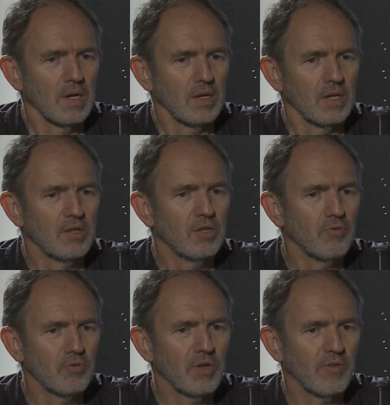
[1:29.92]
an
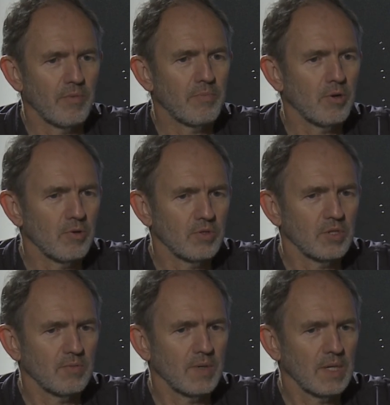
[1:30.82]
intuitive approach
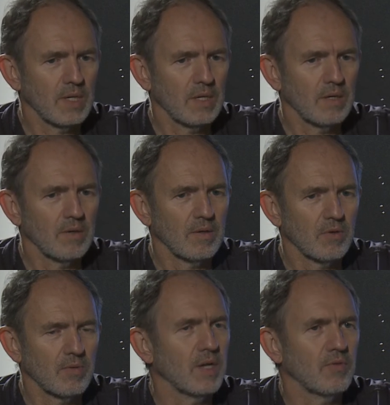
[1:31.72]
is really
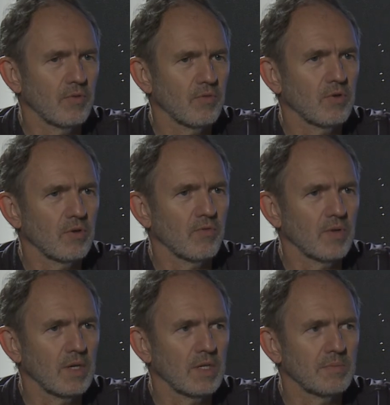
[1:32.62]
great for
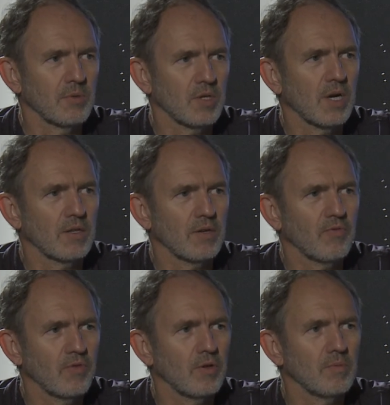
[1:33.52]
photography. It's much harder in
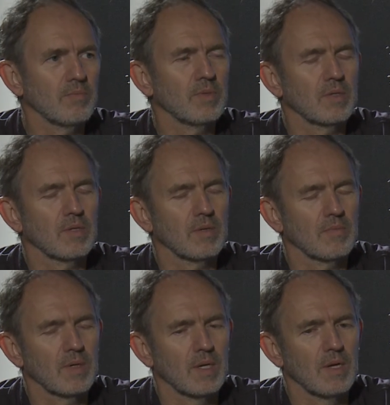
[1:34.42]
film. But,
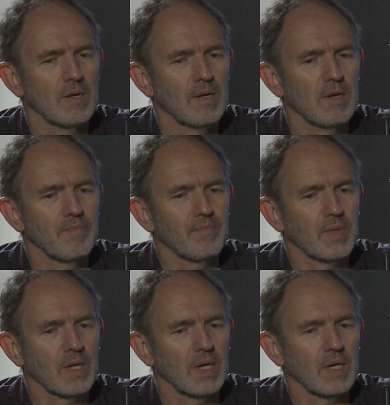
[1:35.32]
um,
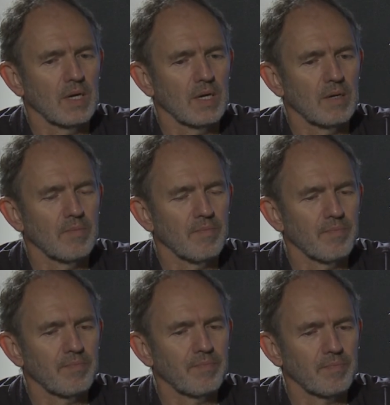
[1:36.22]
um,
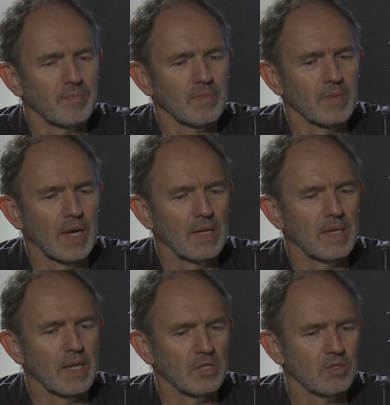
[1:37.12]
and
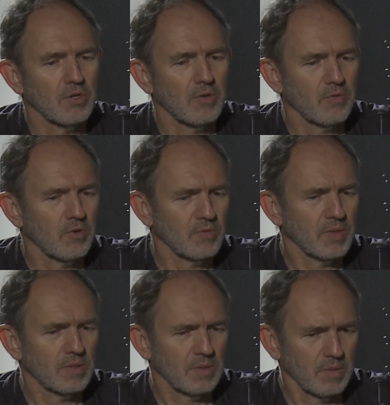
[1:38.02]
Dennis Stock, of course,
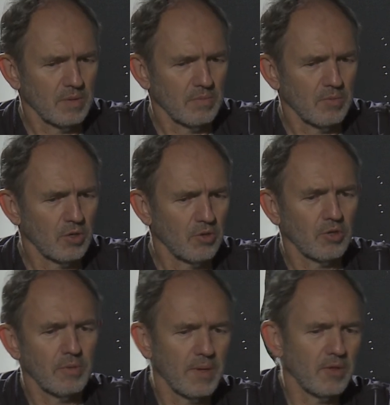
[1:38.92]
was more a
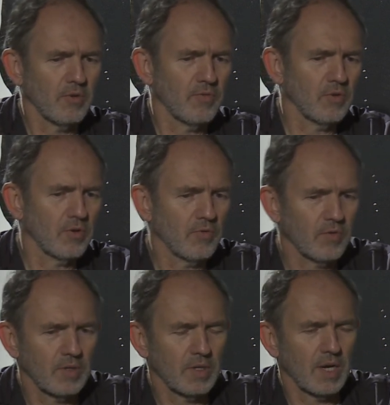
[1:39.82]
documentary
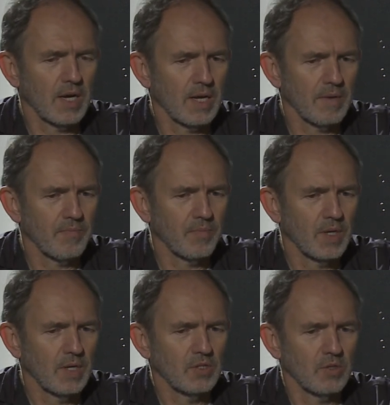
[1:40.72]
photographer than I am.
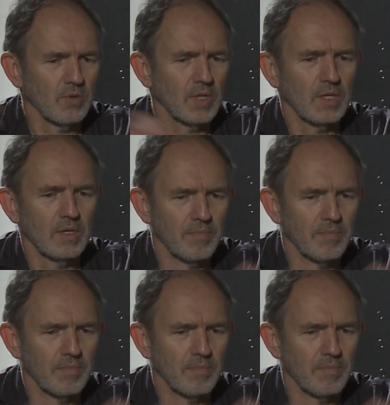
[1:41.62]
So he,